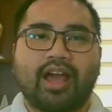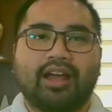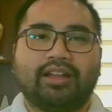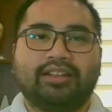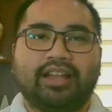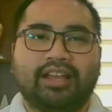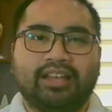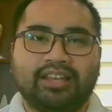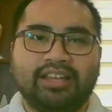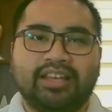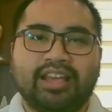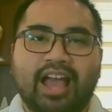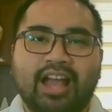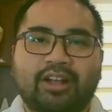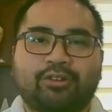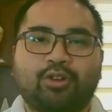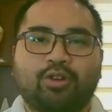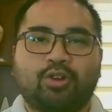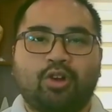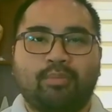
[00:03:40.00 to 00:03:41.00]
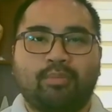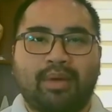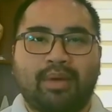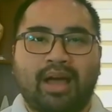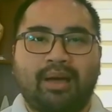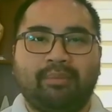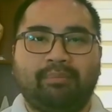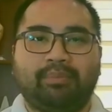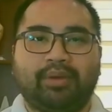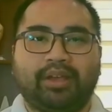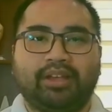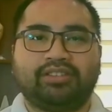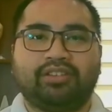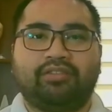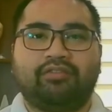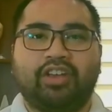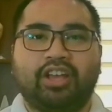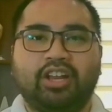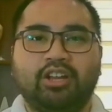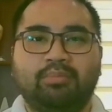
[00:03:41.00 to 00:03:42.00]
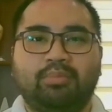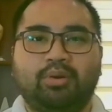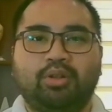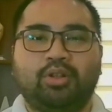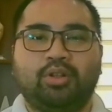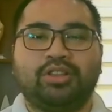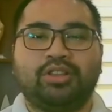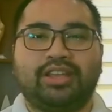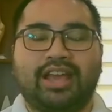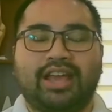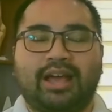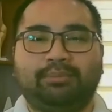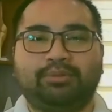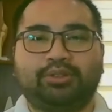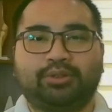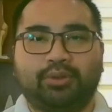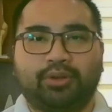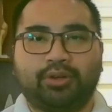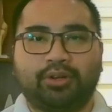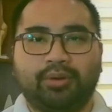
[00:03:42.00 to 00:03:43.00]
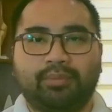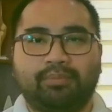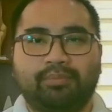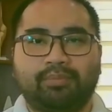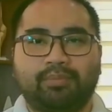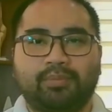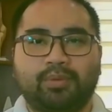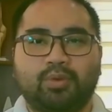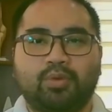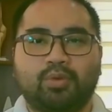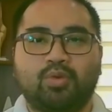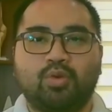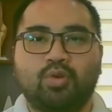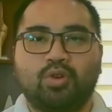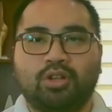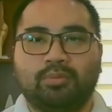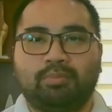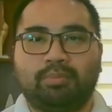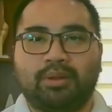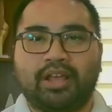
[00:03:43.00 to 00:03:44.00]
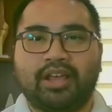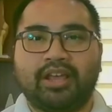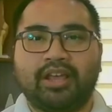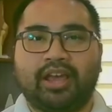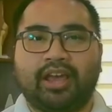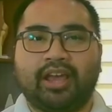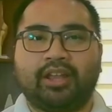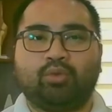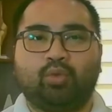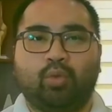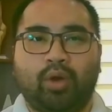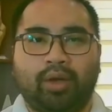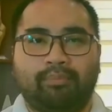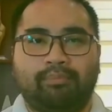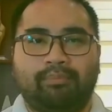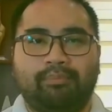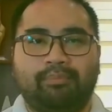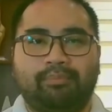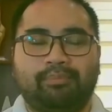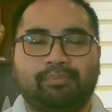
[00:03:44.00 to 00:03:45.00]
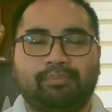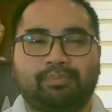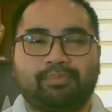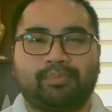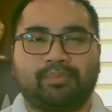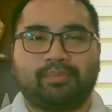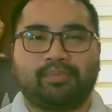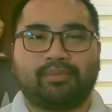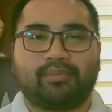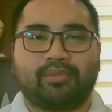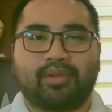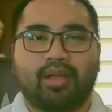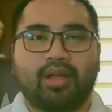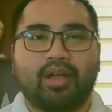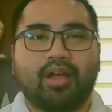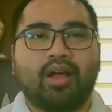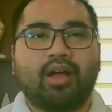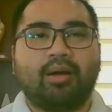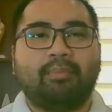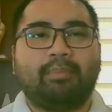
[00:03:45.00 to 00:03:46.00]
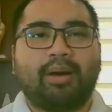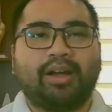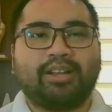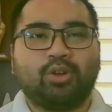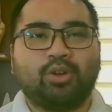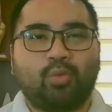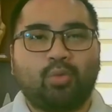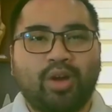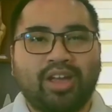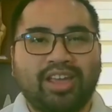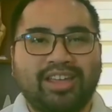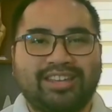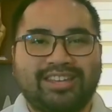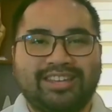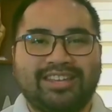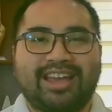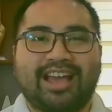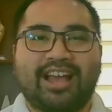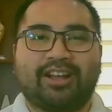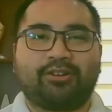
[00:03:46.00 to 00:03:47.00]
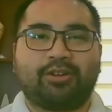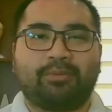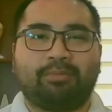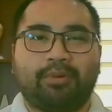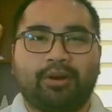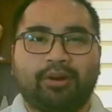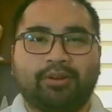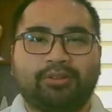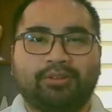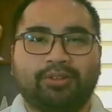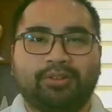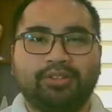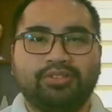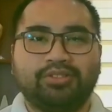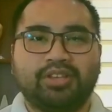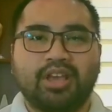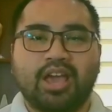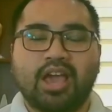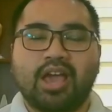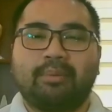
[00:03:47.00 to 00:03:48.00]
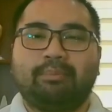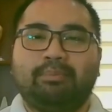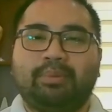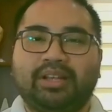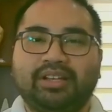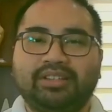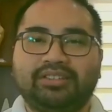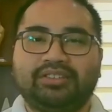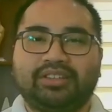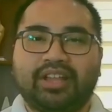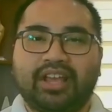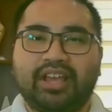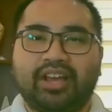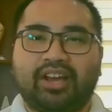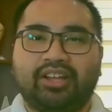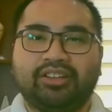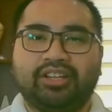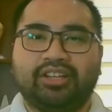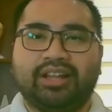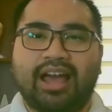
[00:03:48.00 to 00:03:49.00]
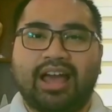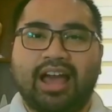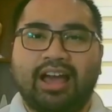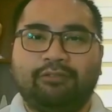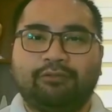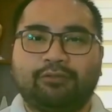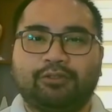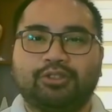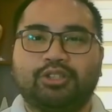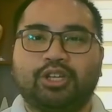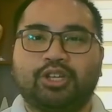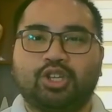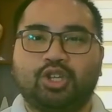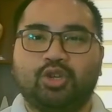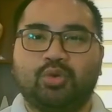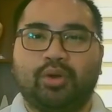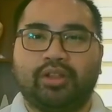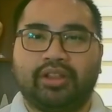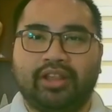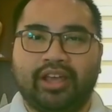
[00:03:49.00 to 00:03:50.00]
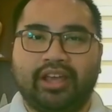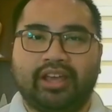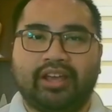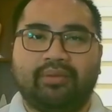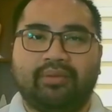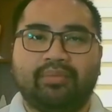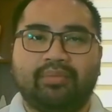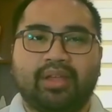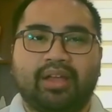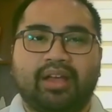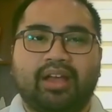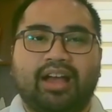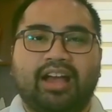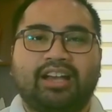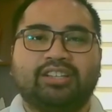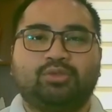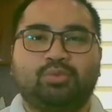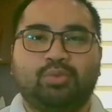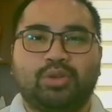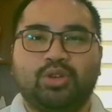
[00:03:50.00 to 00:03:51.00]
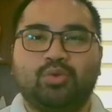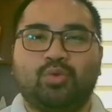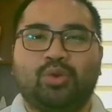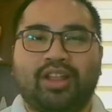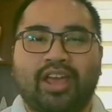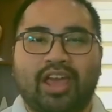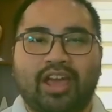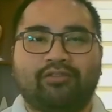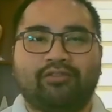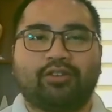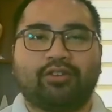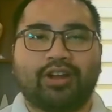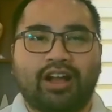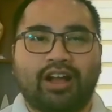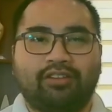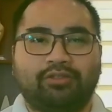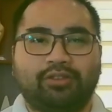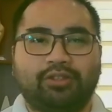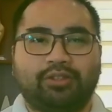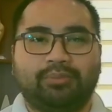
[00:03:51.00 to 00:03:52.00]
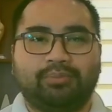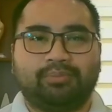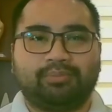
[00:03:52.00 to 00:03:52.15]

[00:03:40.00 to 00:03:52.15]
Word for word: The eAgricom app is available on the App Store, Google Play, and web. By the way, eAgri partners, please stay until after the Q&A as we will have a raffle.